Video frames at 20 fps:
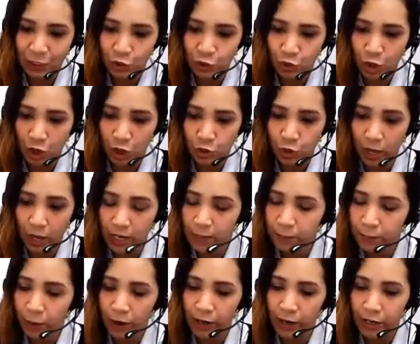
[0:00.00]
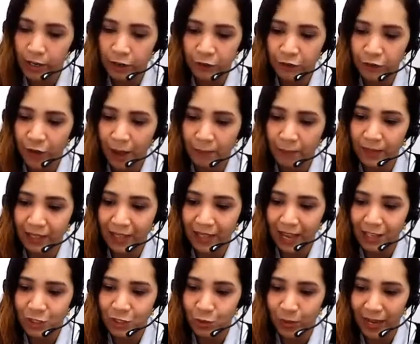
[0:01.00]
Did you talk to anybody in your family
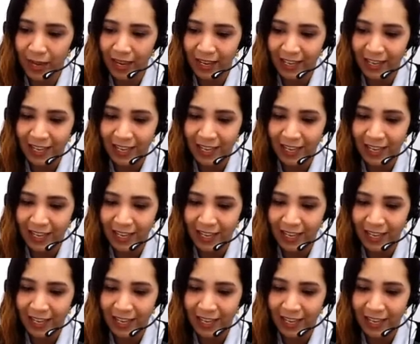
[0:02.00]
last week?